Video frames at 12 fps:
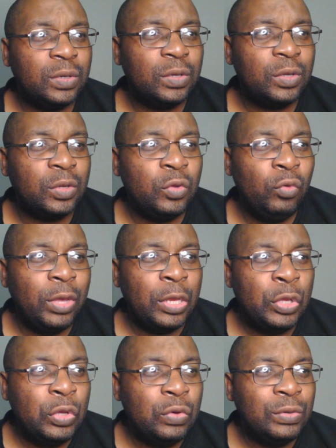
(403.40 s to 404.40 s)
you
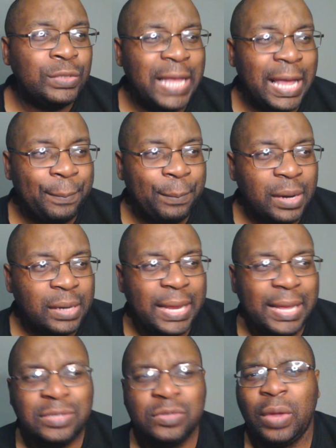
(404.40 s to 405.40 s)
can use that
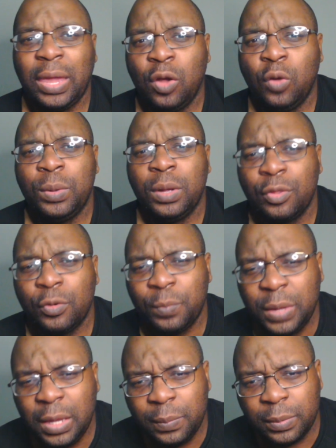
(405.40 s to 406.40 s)
money to help other
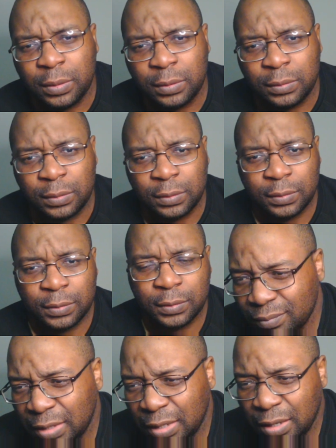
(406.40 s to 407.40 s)
people
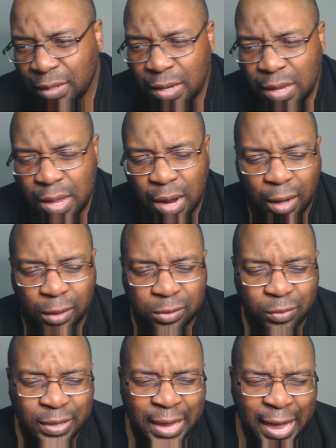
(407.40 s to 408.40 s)
Uncle
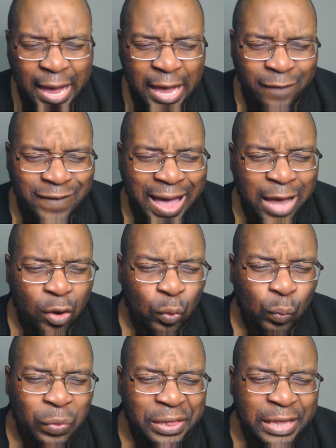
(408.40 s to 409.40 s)
Kev, I don't
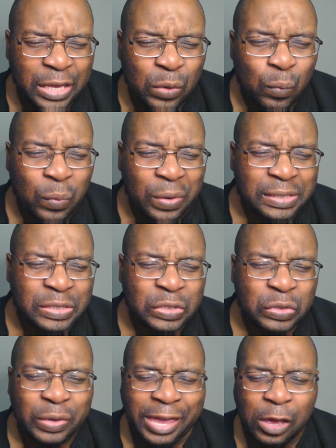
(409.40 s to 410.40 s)
really want
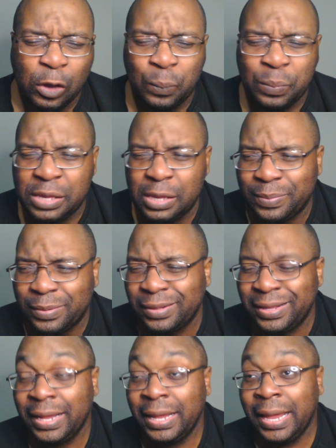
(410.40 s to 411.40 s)
to help people.
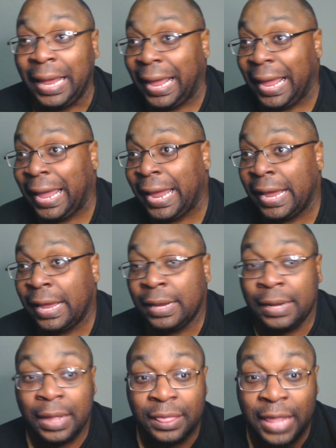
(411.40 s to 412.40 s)

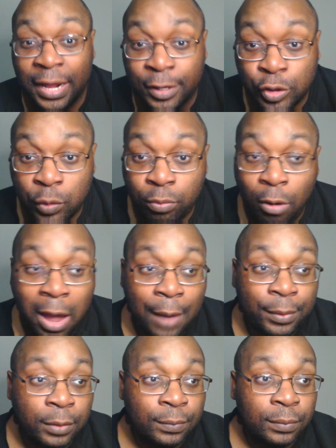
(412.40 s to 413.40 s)
And that is your
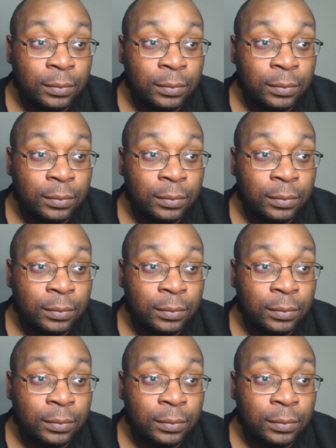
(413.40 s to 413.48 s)
problem.